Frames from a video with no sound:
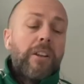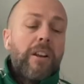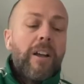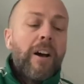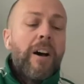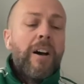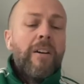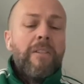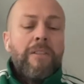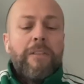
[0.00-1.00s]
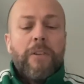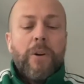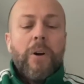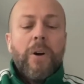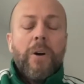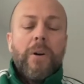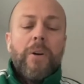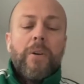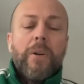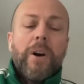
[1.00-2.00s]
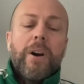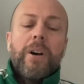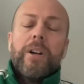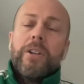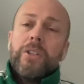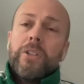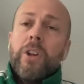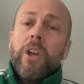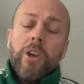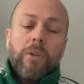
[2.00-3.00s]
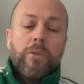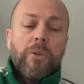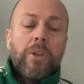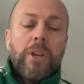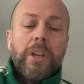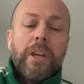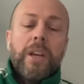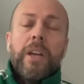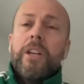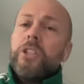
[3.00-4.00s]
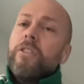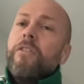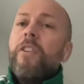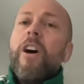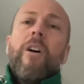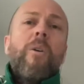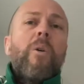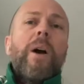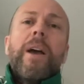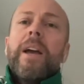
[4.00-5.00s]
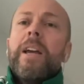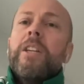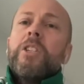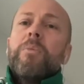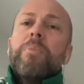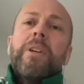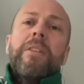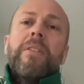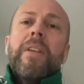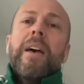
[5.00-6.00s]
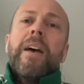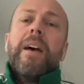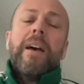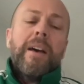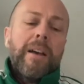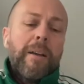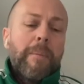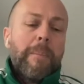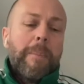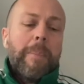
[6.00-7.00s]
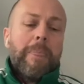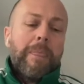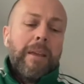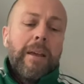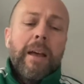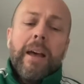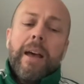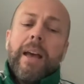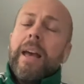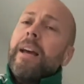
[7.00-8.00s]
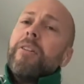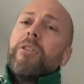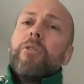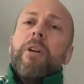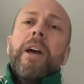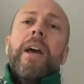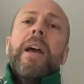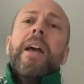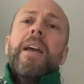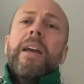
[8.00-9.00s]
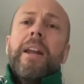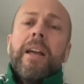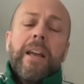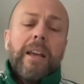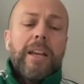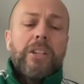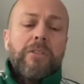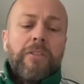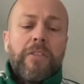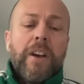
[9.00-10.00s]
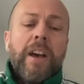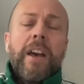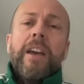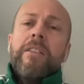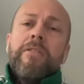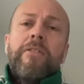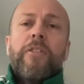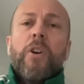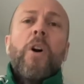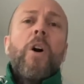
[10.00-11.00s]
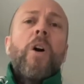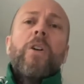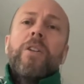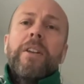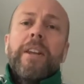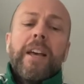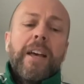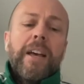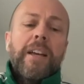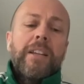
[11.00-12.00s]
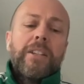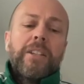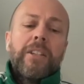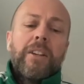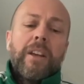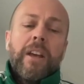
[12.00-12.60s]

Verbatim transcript: your love for us. Through the years, you've always been there. And great is your faithfulness,